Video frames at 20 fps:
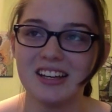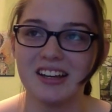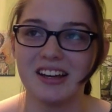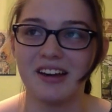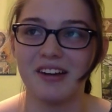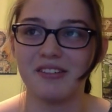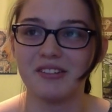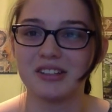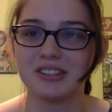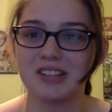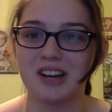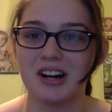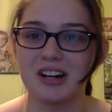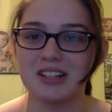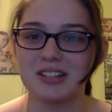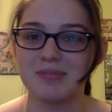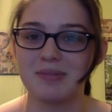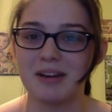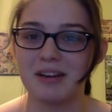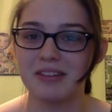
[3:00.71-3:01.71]
ever
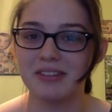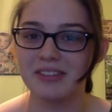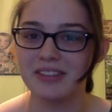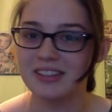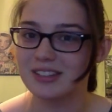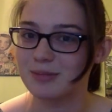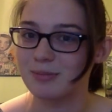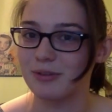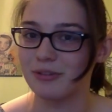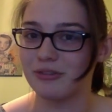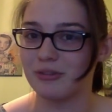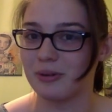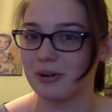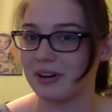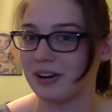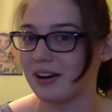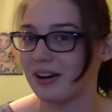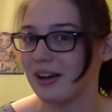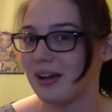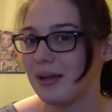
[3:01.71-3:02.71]
talked about this
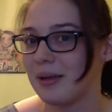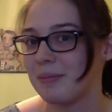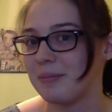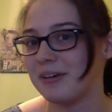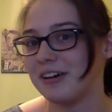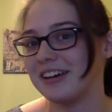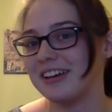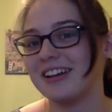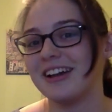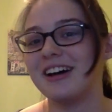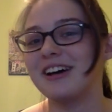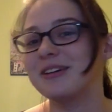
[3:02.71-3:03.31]
before, but